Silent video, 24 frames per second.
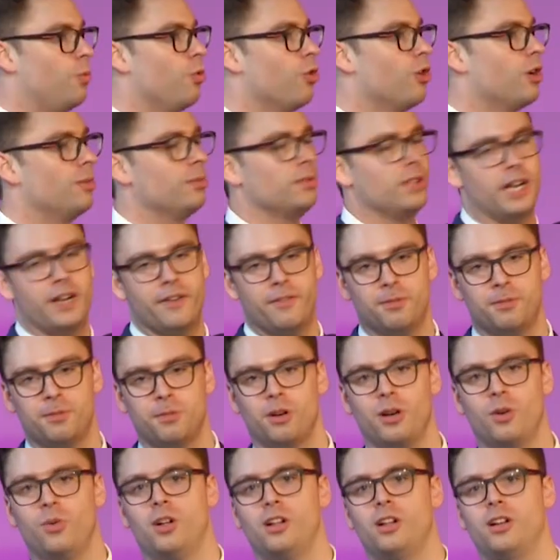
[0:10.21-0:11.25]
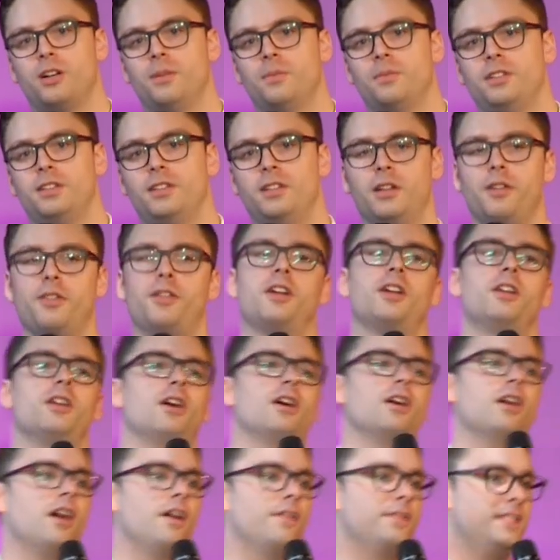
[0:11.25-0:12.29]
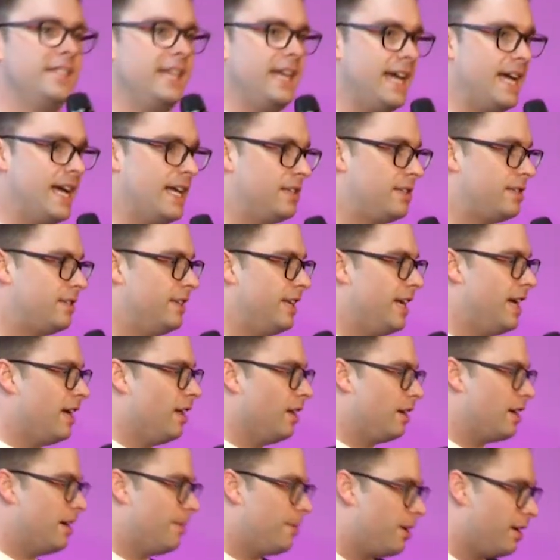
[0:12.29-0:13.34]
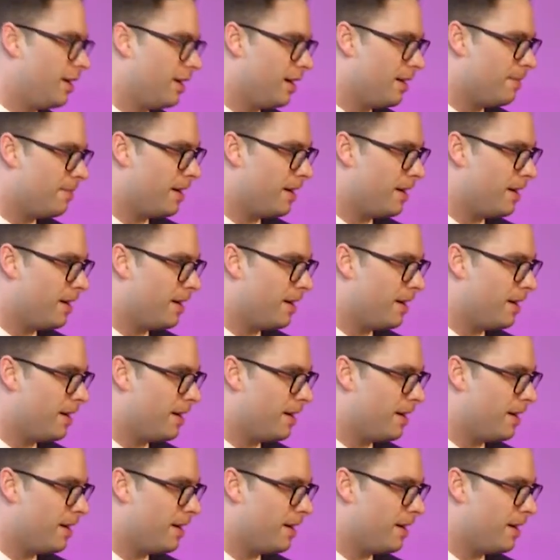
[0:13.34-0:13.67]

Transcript: warm live from our welcome to Neil Thanedar of TEST. Neil, come on up,